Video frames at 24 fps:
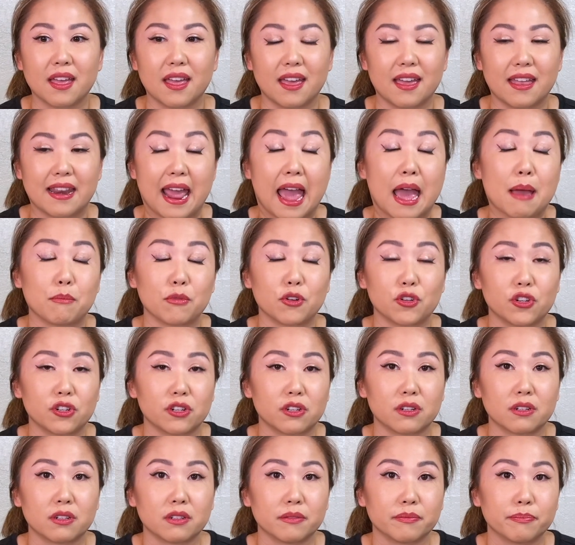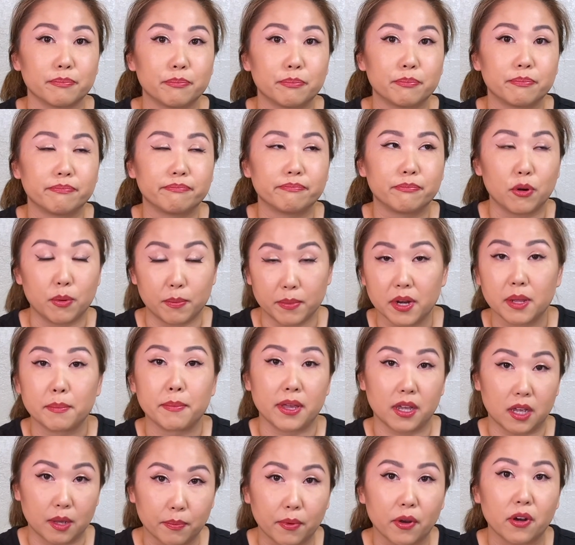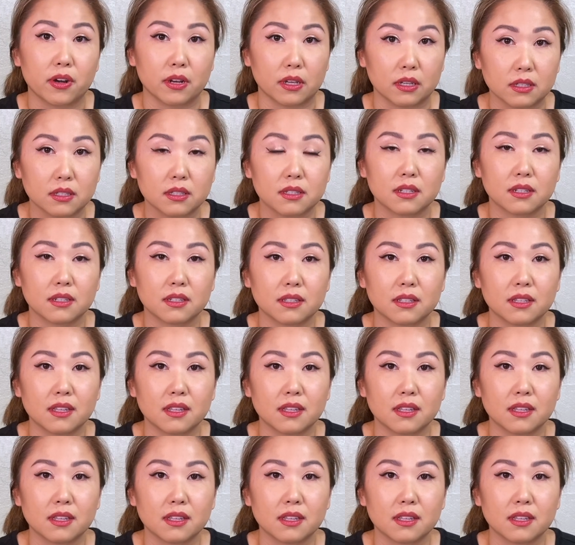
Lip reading: an amateur permanent makeup artist.